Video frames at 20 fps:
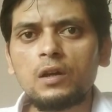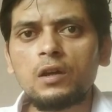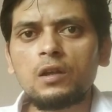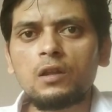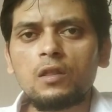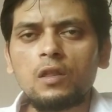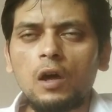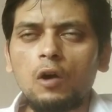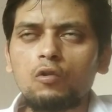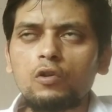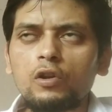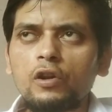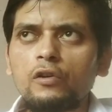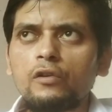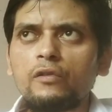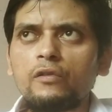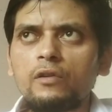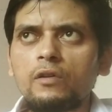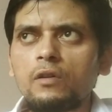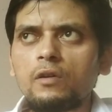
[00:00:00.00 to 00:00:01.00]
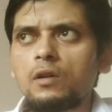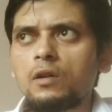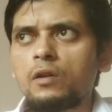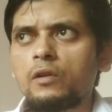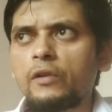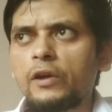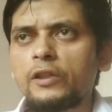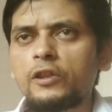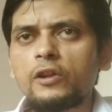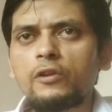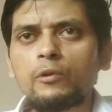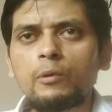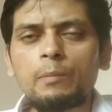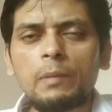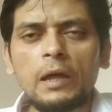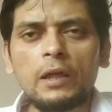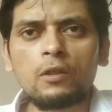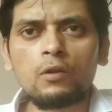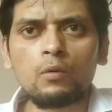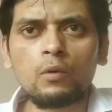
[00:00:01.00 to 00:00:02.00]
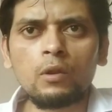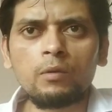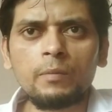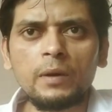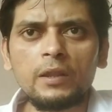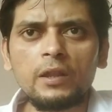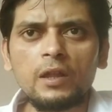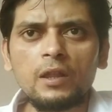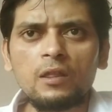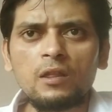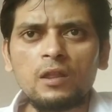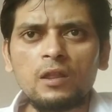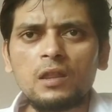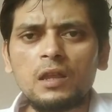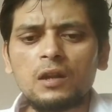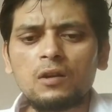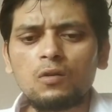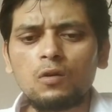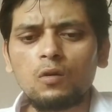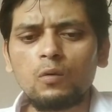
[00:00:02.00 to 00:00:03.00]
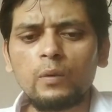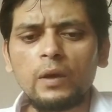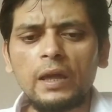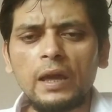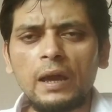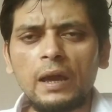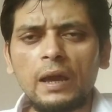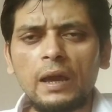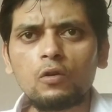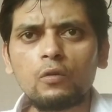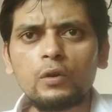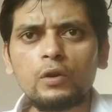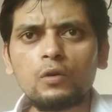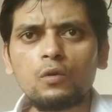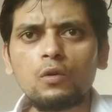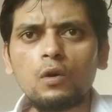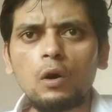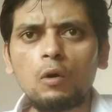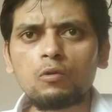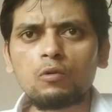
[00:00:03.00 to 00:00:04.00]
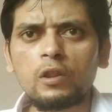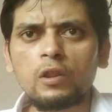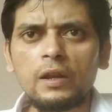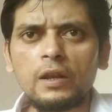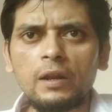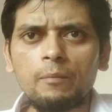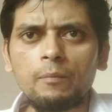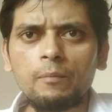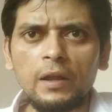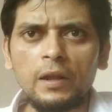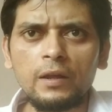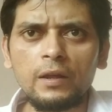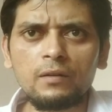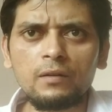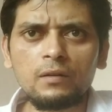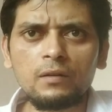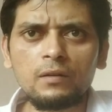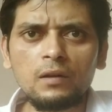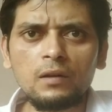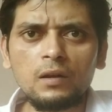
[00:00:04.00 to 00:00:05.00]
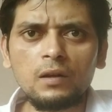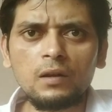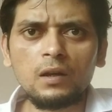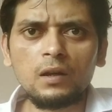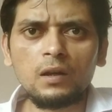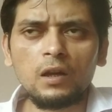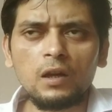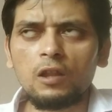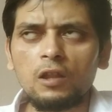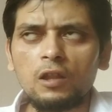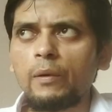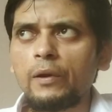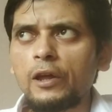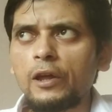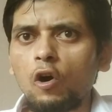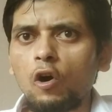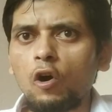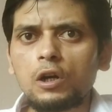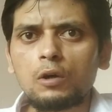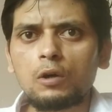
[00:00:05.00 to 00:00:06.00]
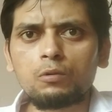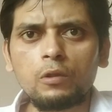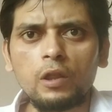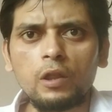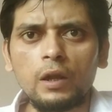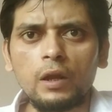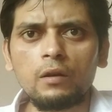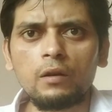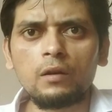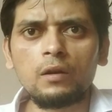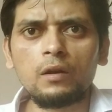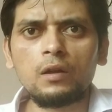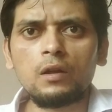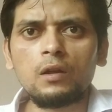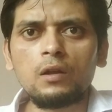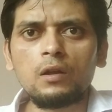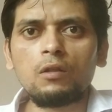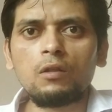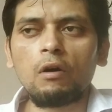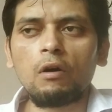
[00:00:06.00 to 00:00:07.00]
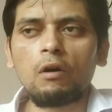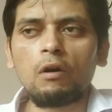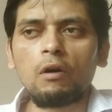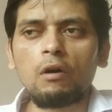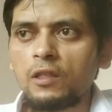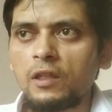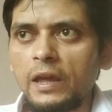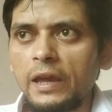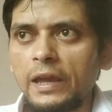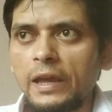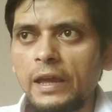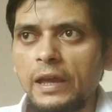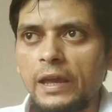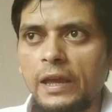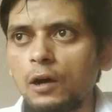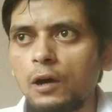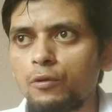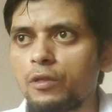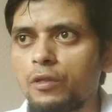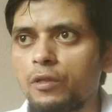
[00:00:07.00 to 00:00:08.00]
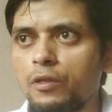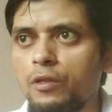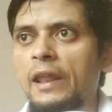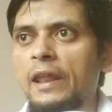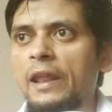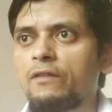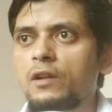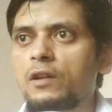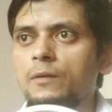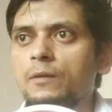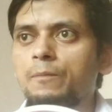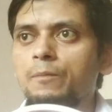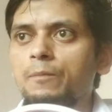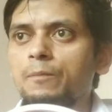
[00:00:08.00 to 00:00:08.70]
So out here, Reggie replies to his mother and says that no way, I'm not going to go outside and play. It's very hot outside. So I will stay in the house and I will